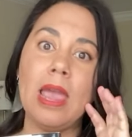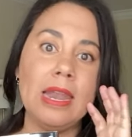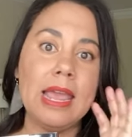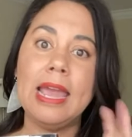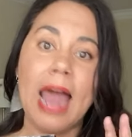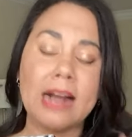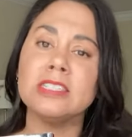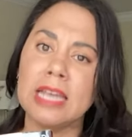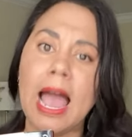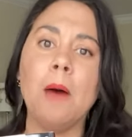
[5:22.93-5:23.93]
it
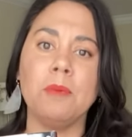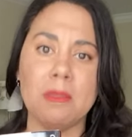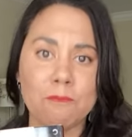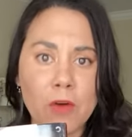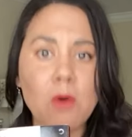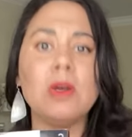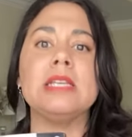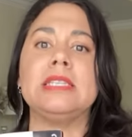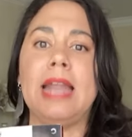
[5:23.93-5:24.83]
actually helped them focus.